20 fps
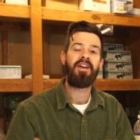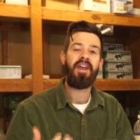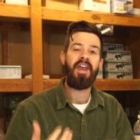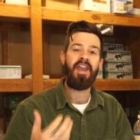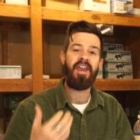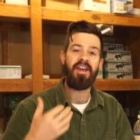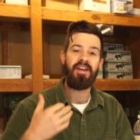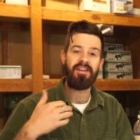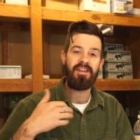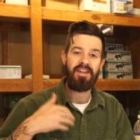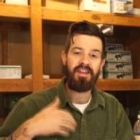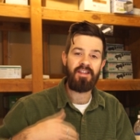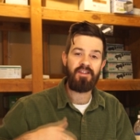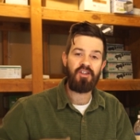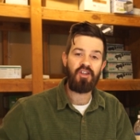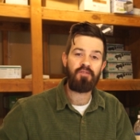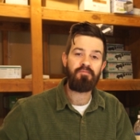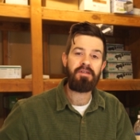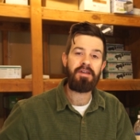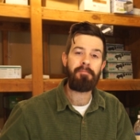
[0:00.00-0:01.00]
and is
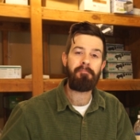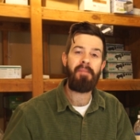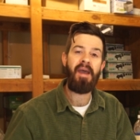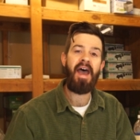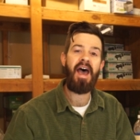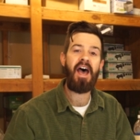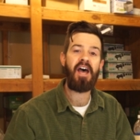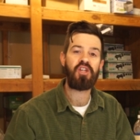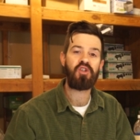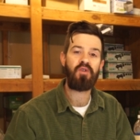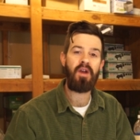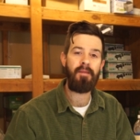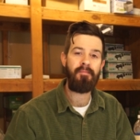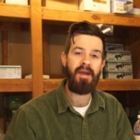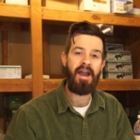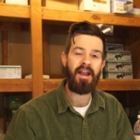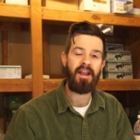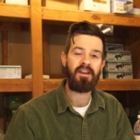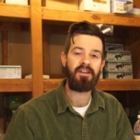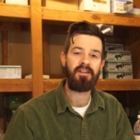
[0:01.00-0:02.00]
just being passed right
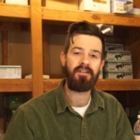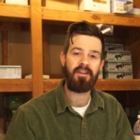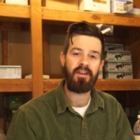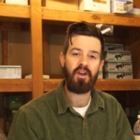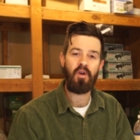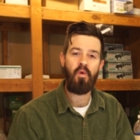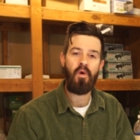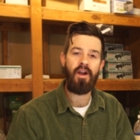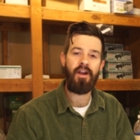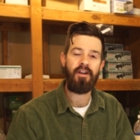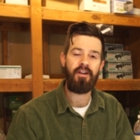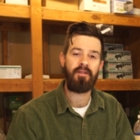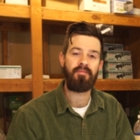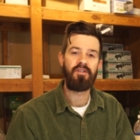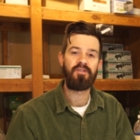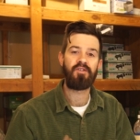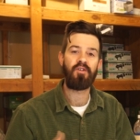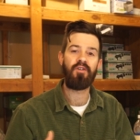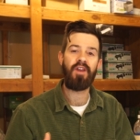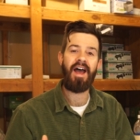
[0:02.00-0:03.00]
back into the aquarium.
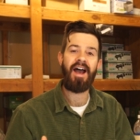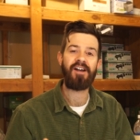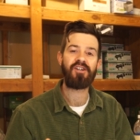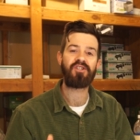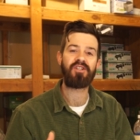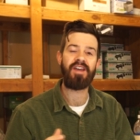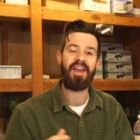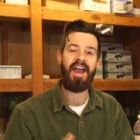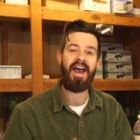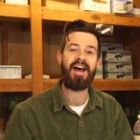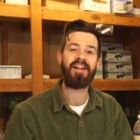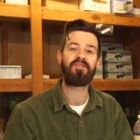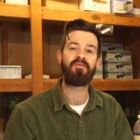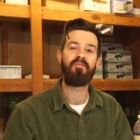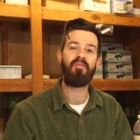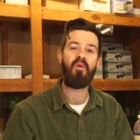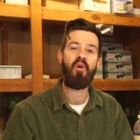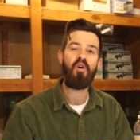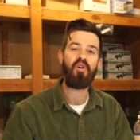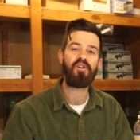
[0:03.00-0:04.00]
So it actually adds
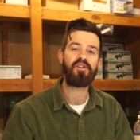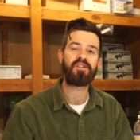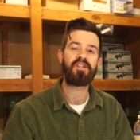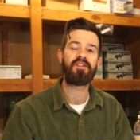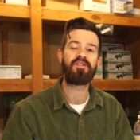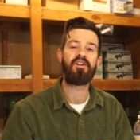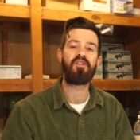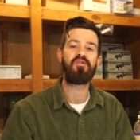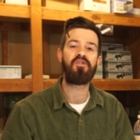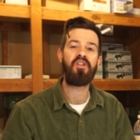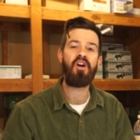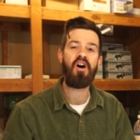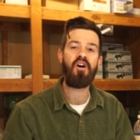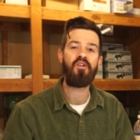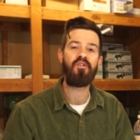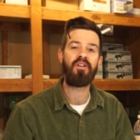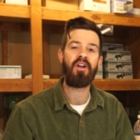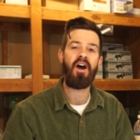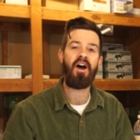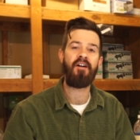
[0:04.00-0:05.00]
more to the
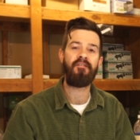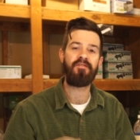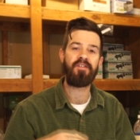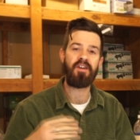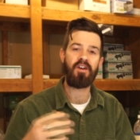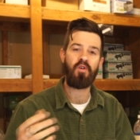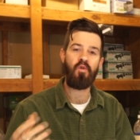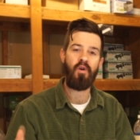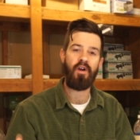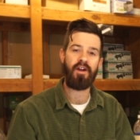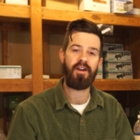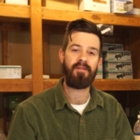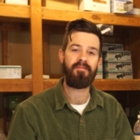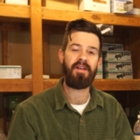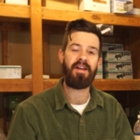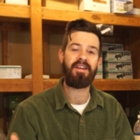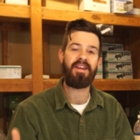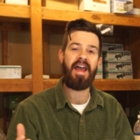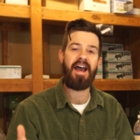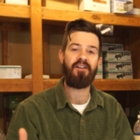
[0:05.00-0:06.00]
load of the aquarium
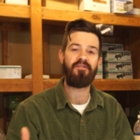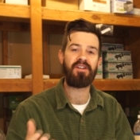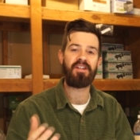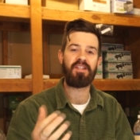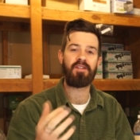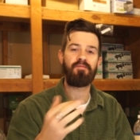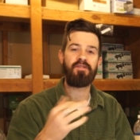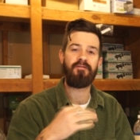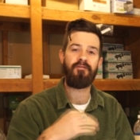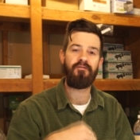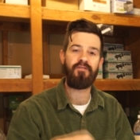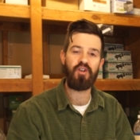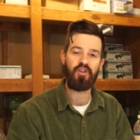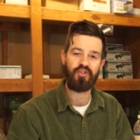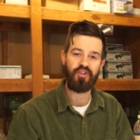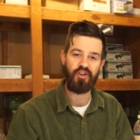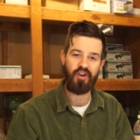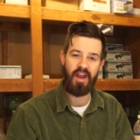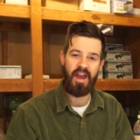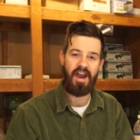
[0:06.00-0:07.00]
that now needs to be
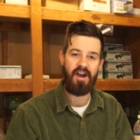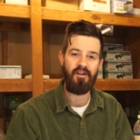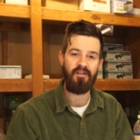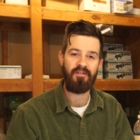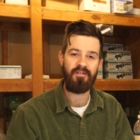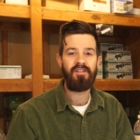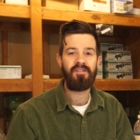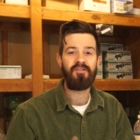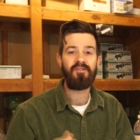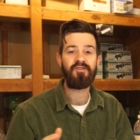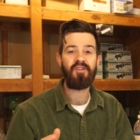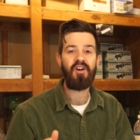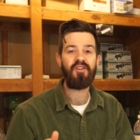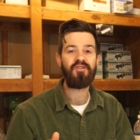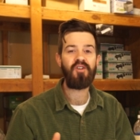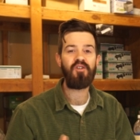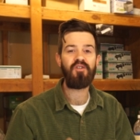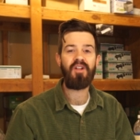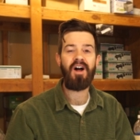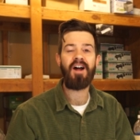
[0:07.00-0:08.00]
filtered out. There's
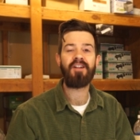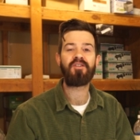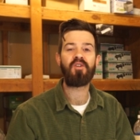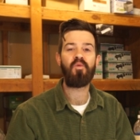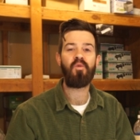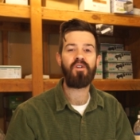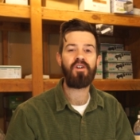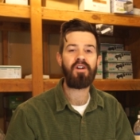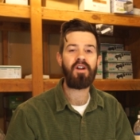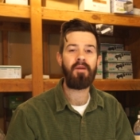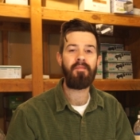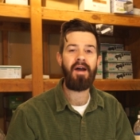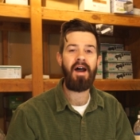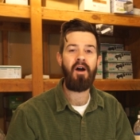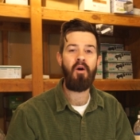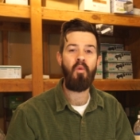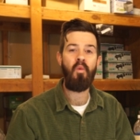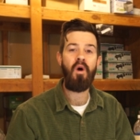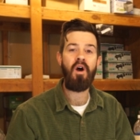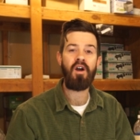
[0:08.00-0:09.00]
also lots of work
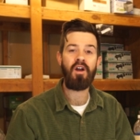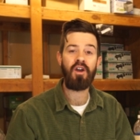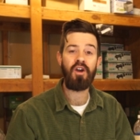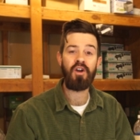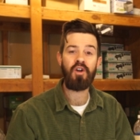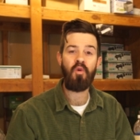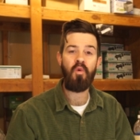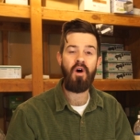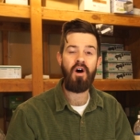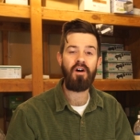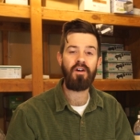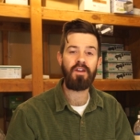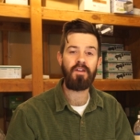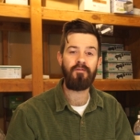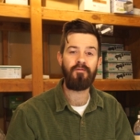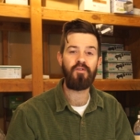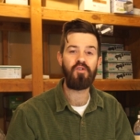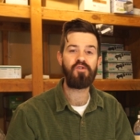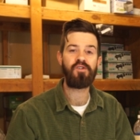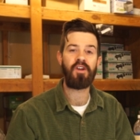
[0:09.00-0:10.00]
about what good quality
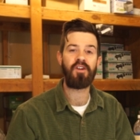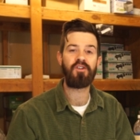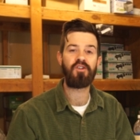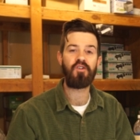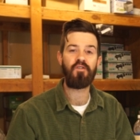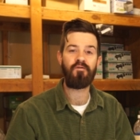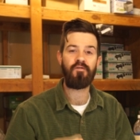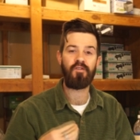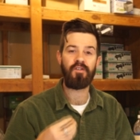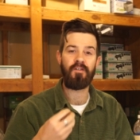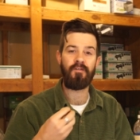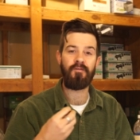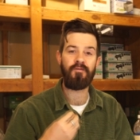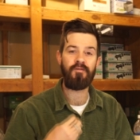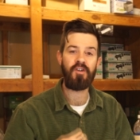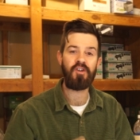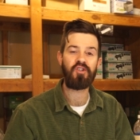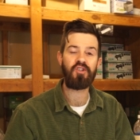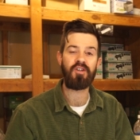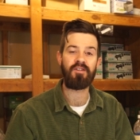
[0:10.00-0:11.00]
food can do for the
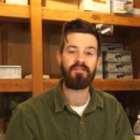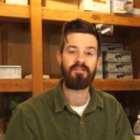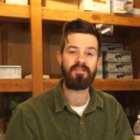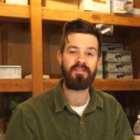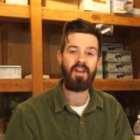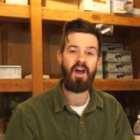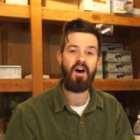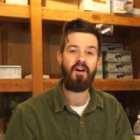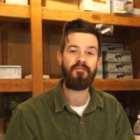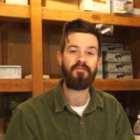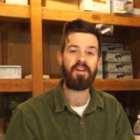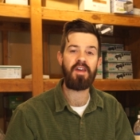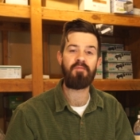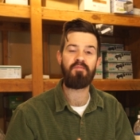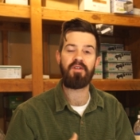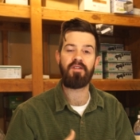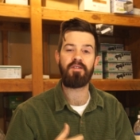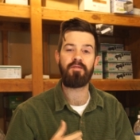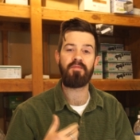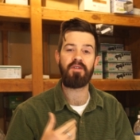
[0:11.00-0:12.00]
fish itself,
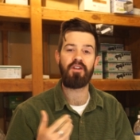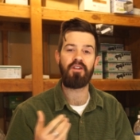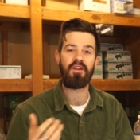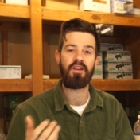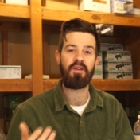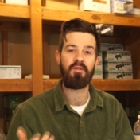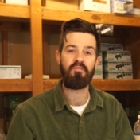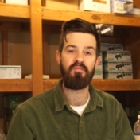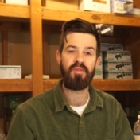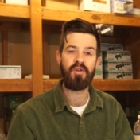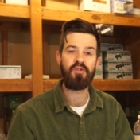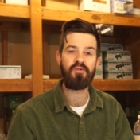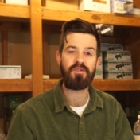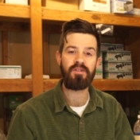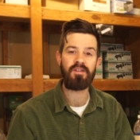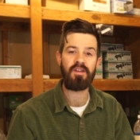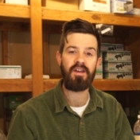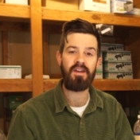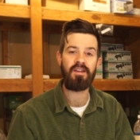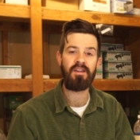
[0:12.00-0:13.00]
keeping the immunity
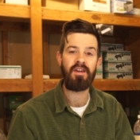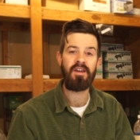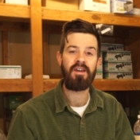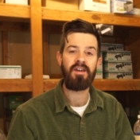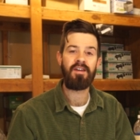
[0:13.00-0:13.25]
boosted,